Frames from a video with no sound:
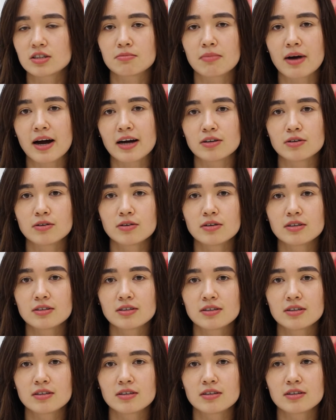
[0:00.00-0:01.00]
manual,
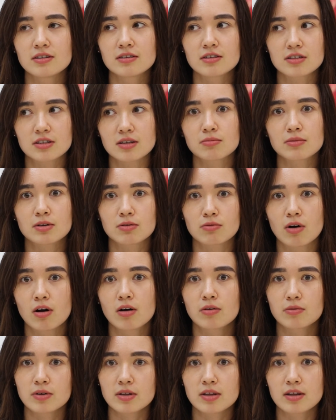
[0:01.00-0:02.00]
there's something
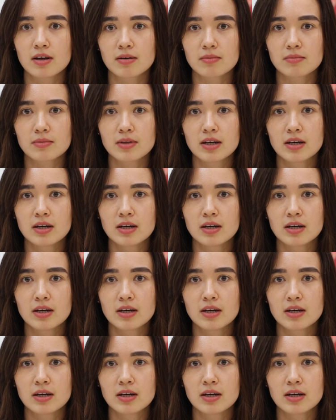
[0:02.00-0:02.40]
wrong with them.